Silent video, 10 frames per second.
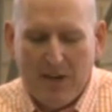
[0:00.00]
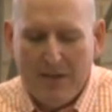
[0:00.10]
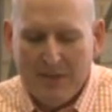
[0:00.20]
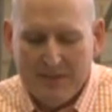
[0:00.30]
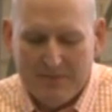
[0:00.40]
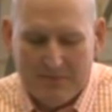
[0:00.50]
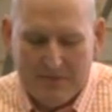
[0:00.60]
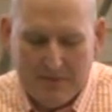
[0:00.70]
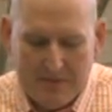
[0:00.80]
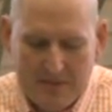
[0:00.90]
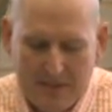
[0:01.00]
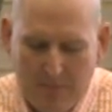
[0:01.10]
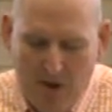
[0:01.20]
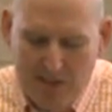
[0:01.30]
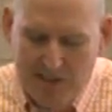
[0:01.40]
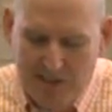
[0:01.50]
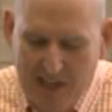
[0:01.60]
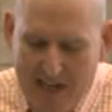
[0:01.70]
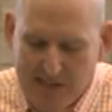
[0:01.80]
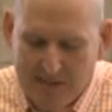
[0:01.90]
Raymond, they marched to
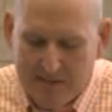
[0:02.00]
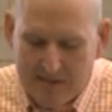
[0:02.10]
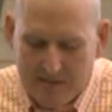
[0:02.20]
Jackson,